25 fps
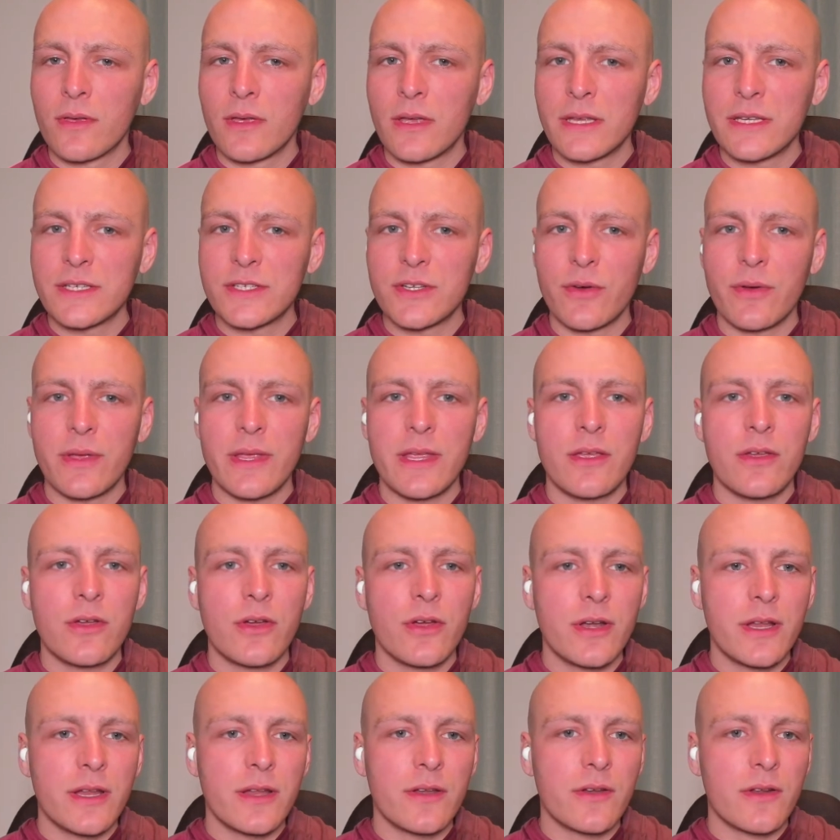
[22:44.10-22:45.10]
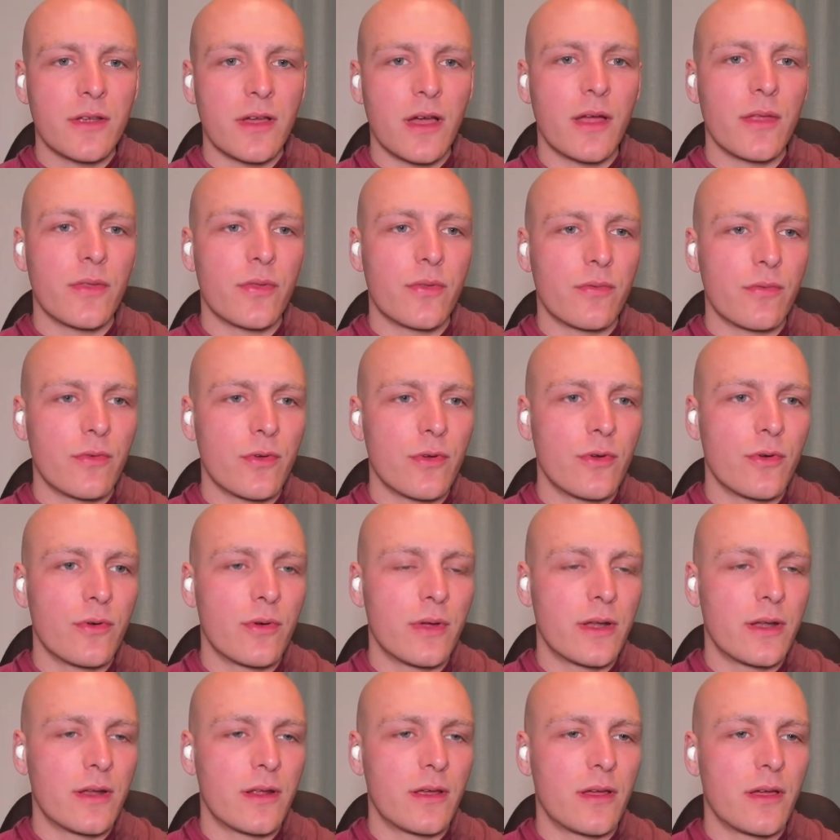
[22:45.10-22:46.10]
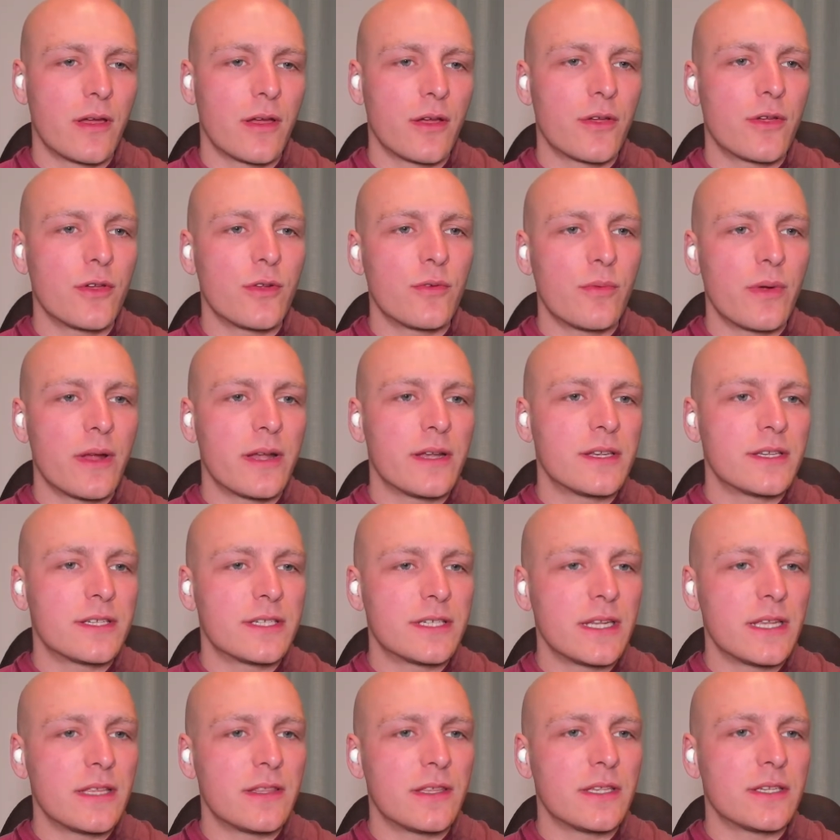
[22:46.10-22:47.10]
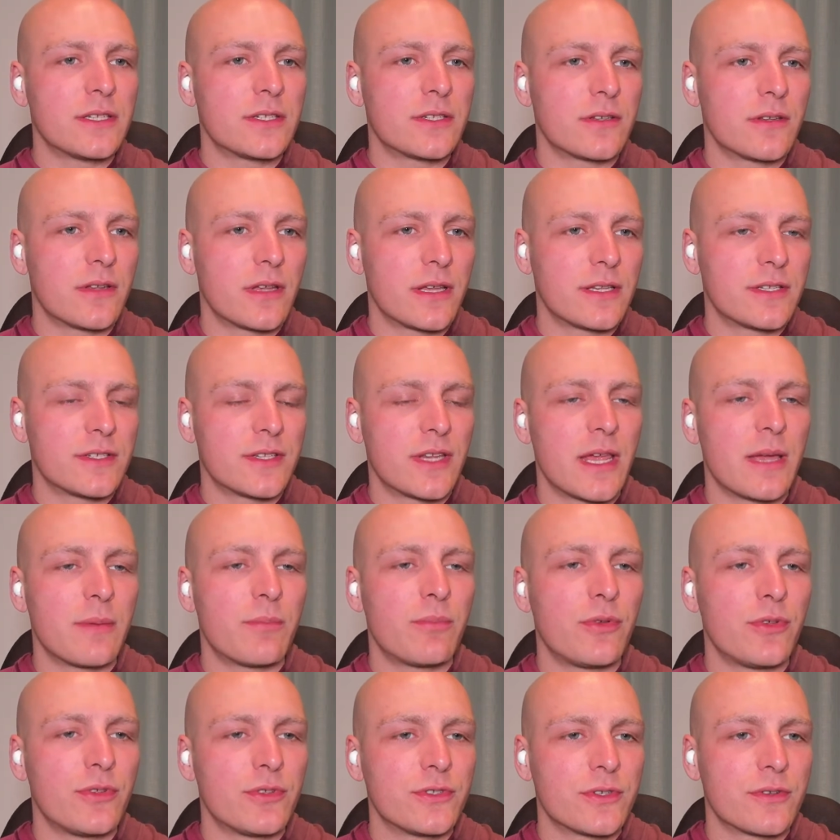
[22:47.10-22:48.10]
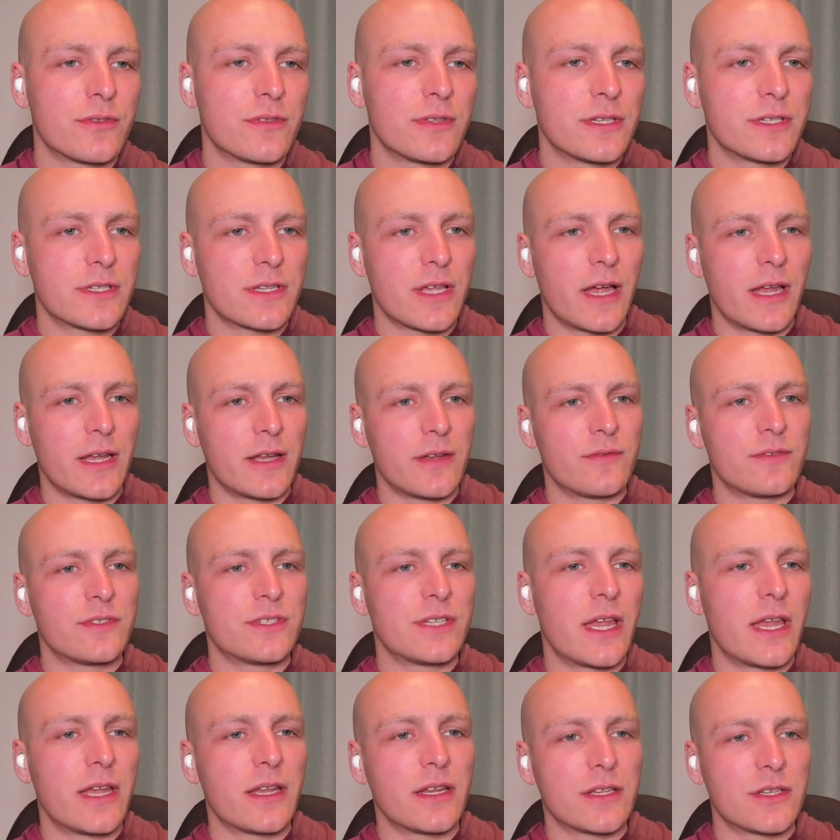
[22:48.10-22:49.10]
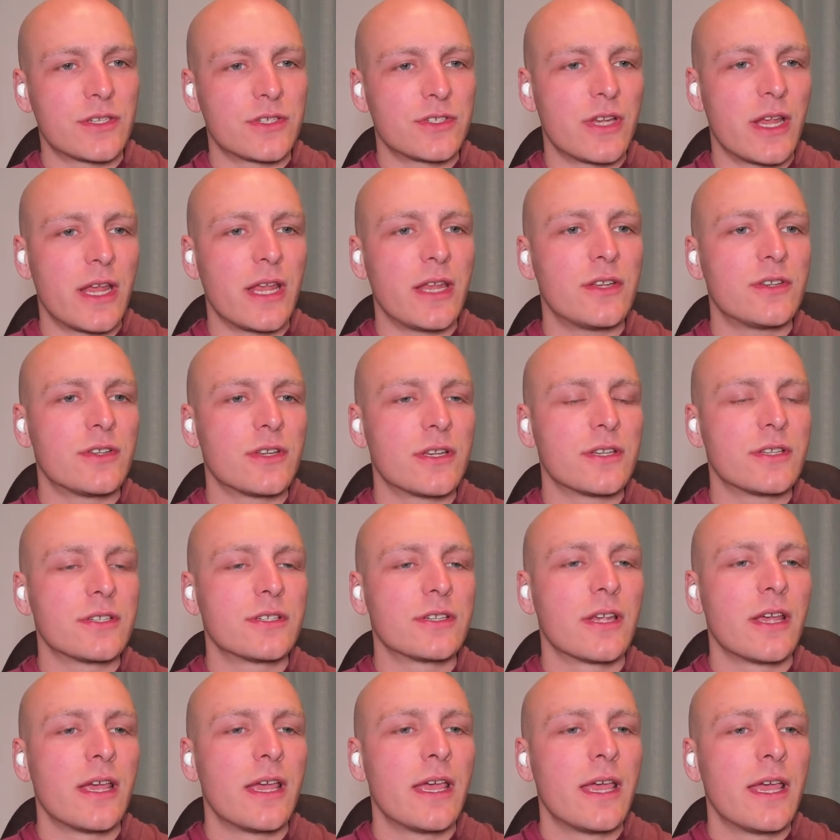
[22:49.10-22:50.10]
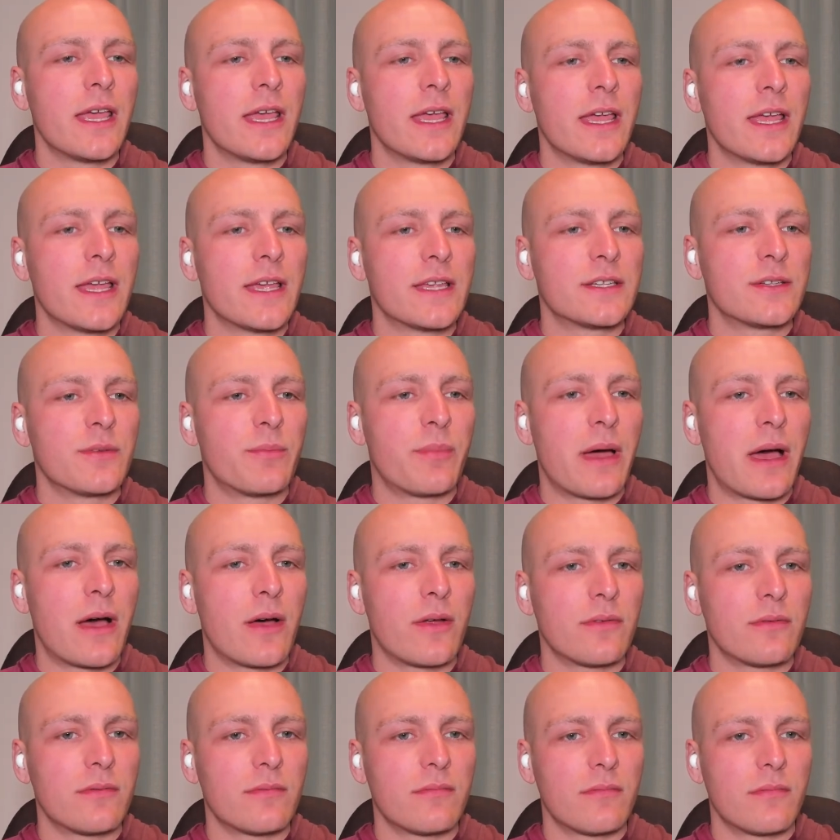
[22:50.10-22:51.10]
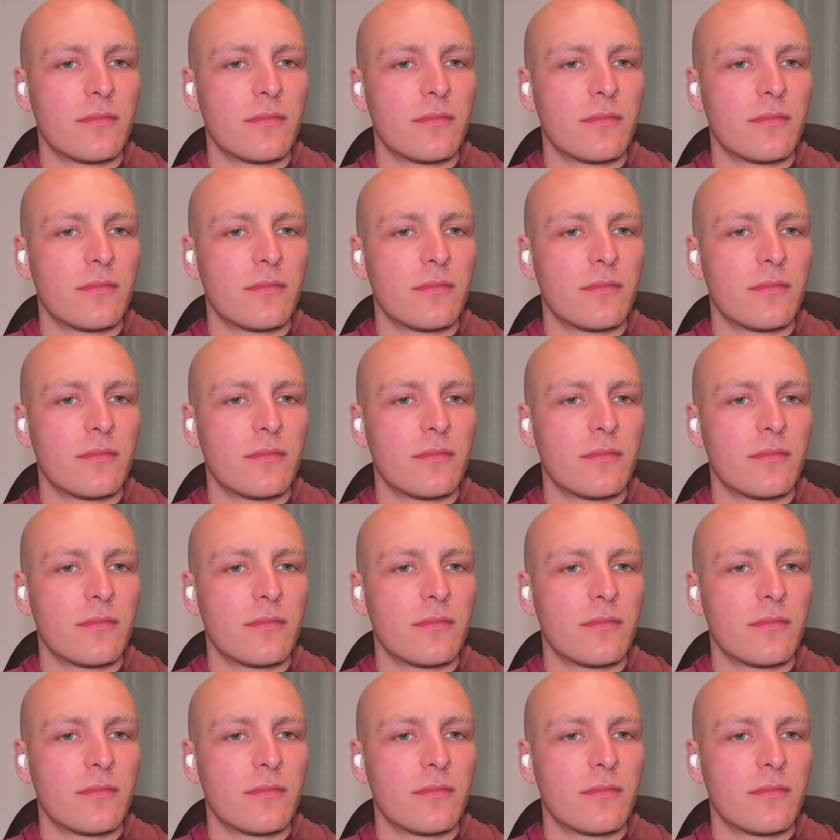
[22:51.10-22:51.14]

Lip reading: So he couldn't cut through. And a good way to see these examples or these kind of Zen exchanges is about